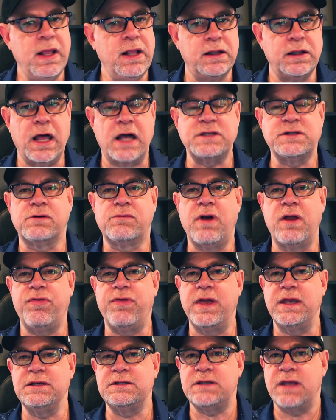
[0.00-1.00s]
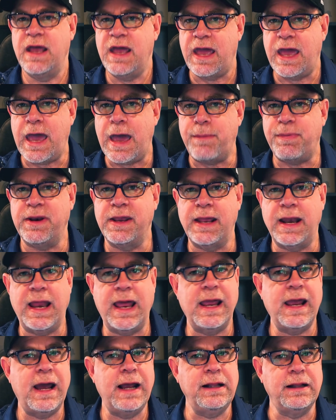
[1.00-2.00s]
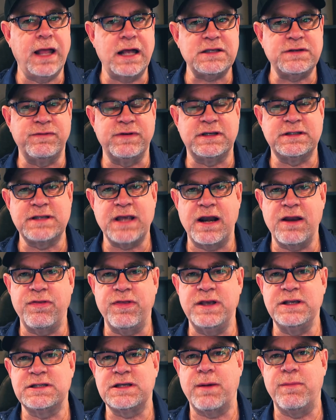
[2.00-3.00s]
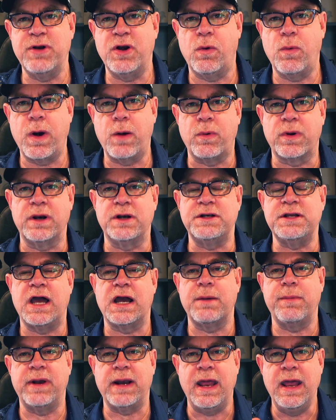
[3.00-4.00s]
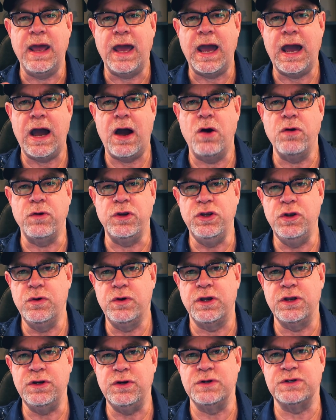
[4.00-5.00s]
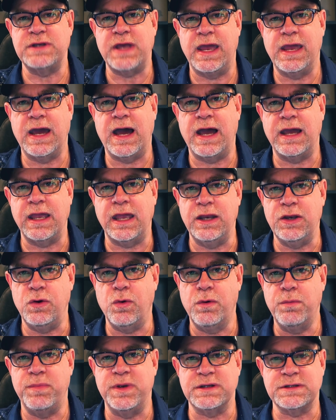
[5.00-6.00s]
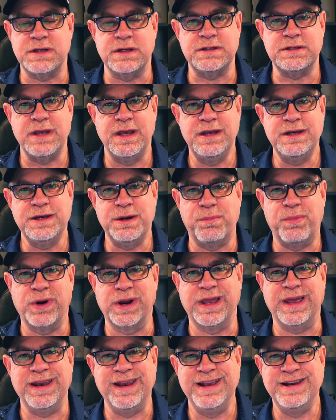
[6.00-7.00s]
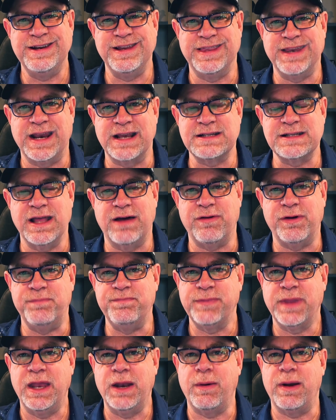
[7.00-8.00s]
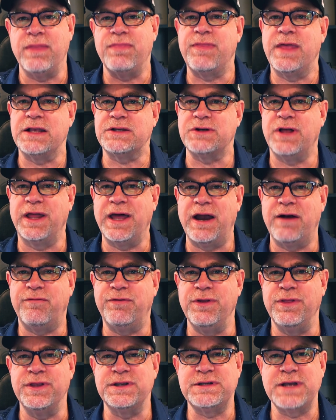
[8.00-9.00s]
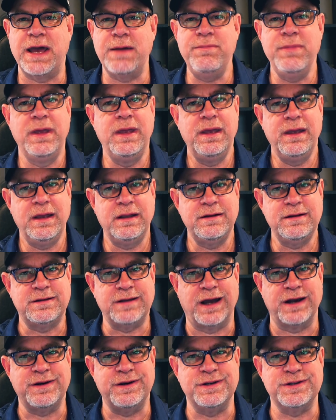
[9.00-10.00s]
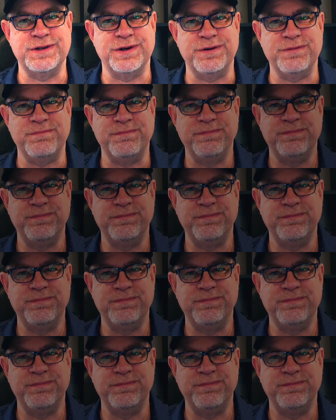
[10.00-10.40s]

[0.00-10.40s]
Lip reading: Lots of great things happening in AI, lots of exciting things coming your way. We're going to talk about how you can use AI in your business to bring it to the next level. Anyway, that's all I have for you this time. Talk to you soon.